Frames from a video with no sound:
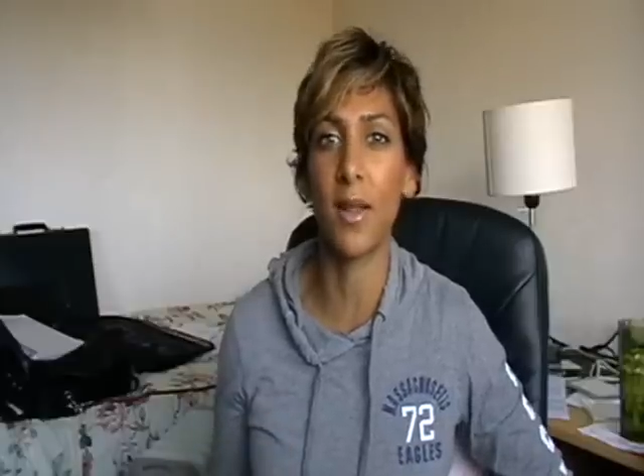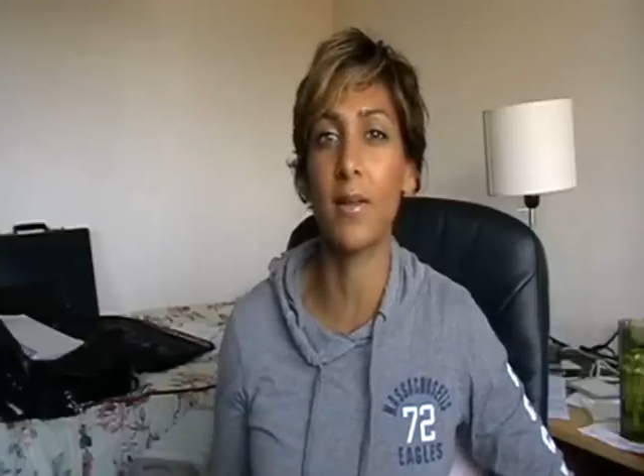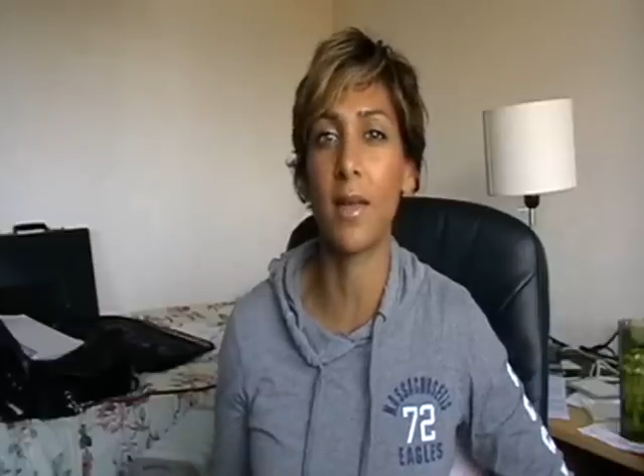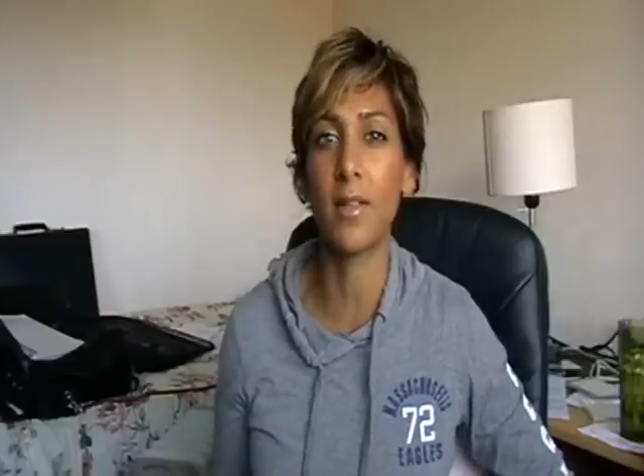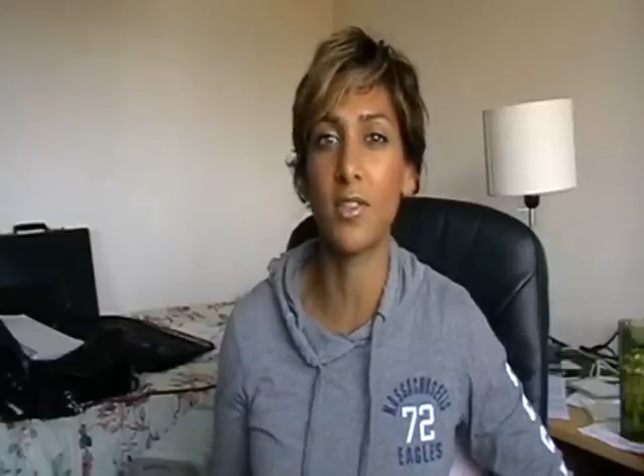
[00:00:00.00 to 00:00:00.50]

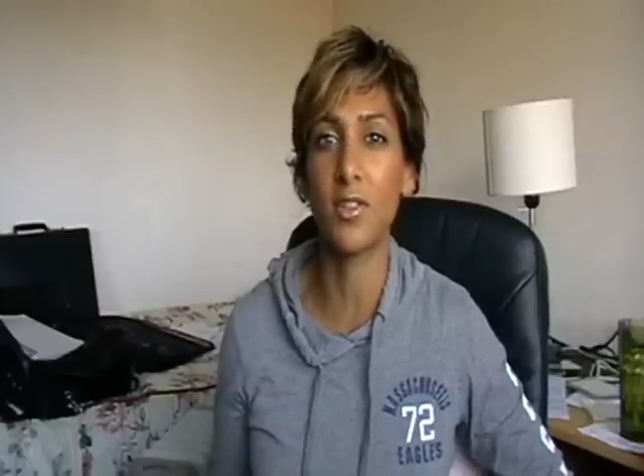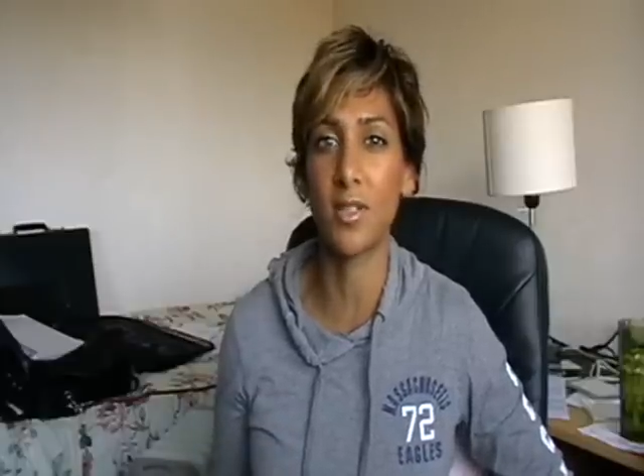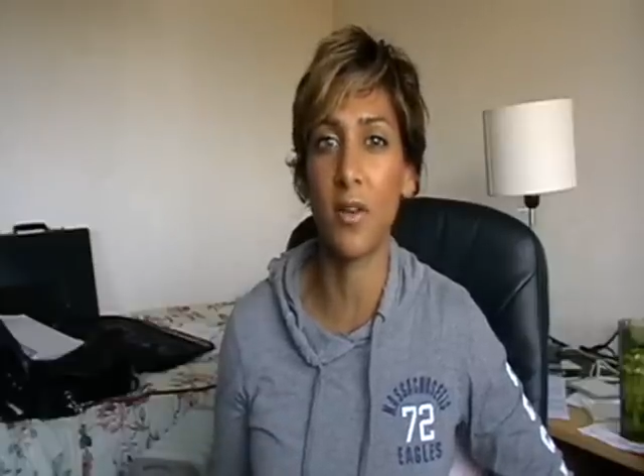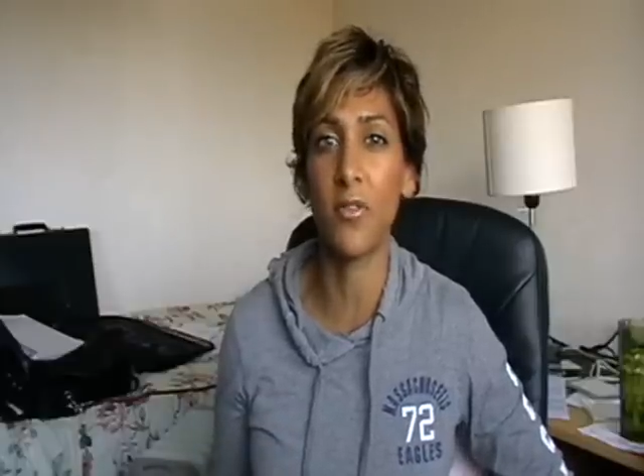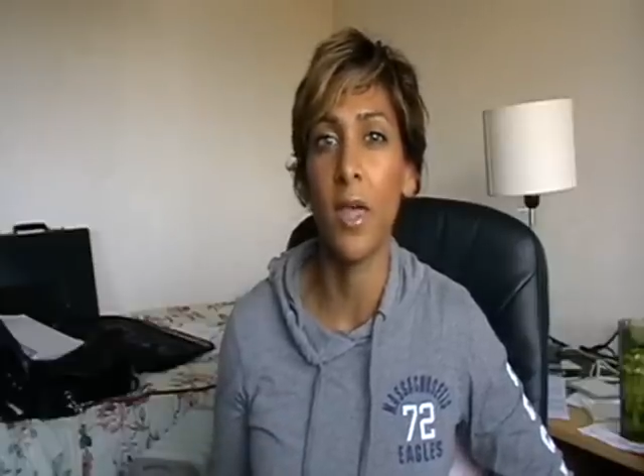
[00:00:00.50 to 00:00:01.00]
and asked
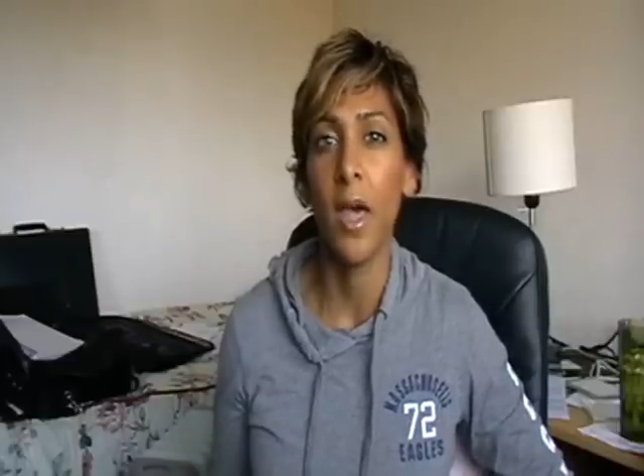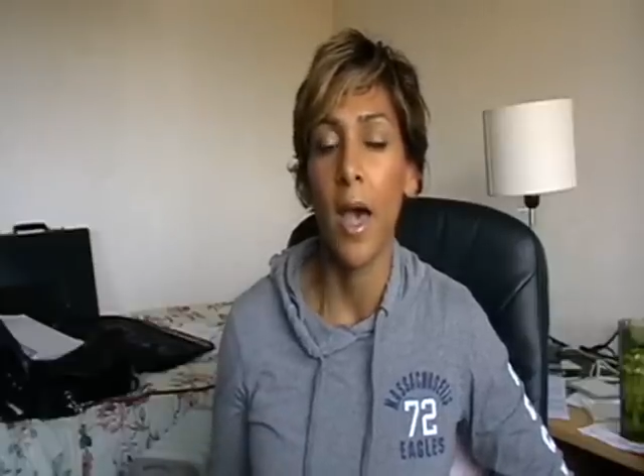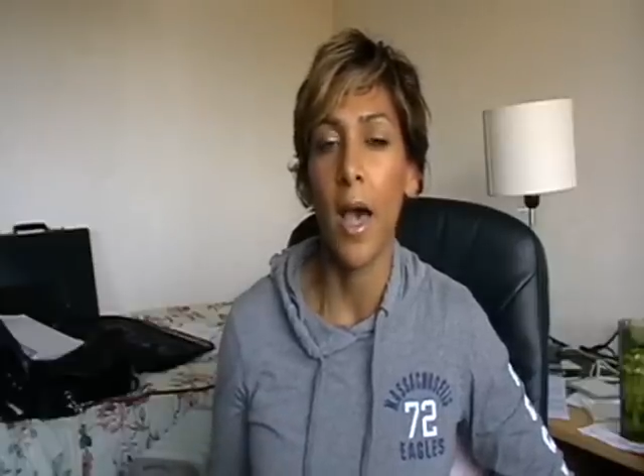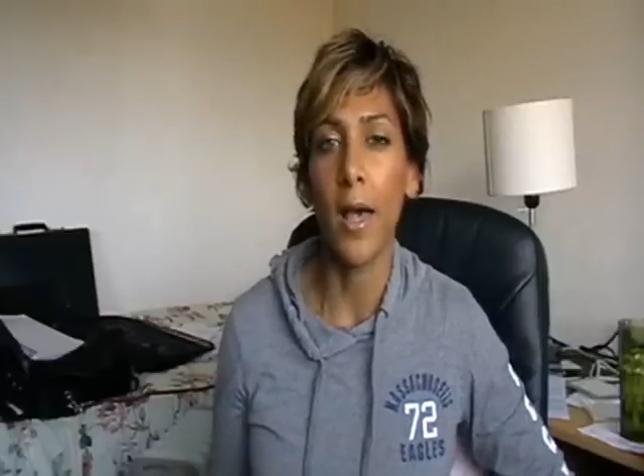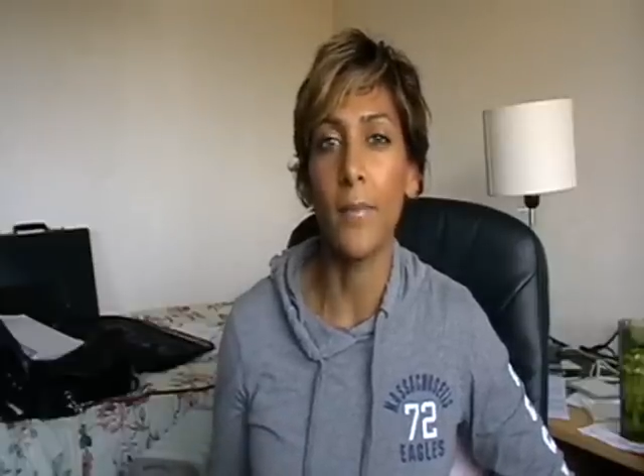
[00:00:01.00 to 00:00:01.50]
yourself
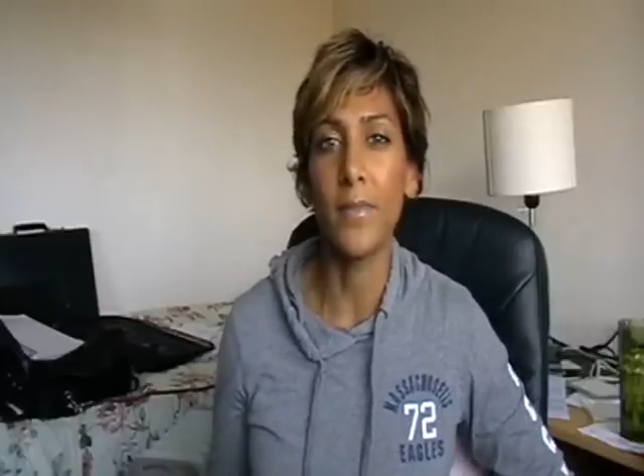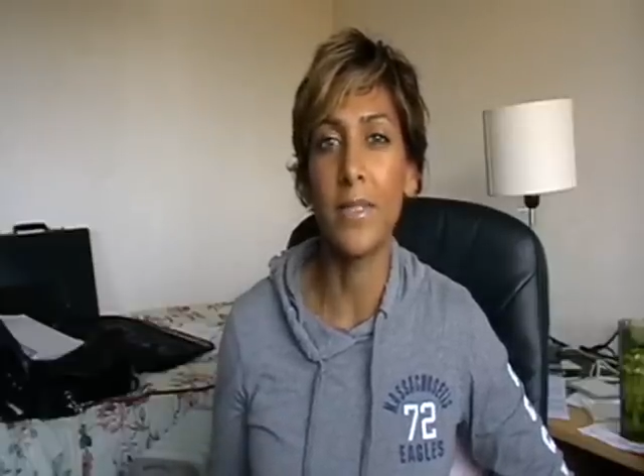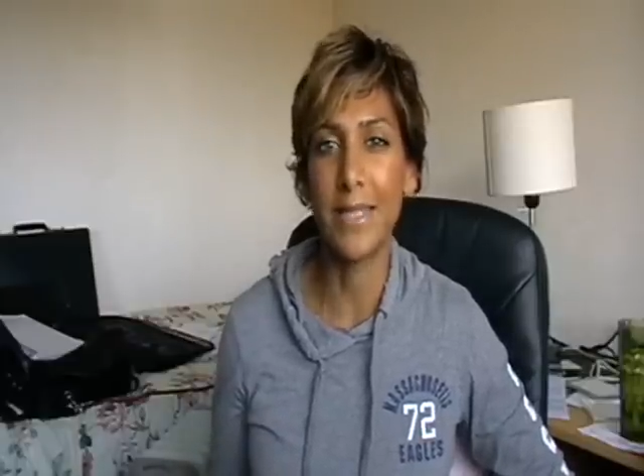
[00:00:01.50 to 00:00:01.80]
um,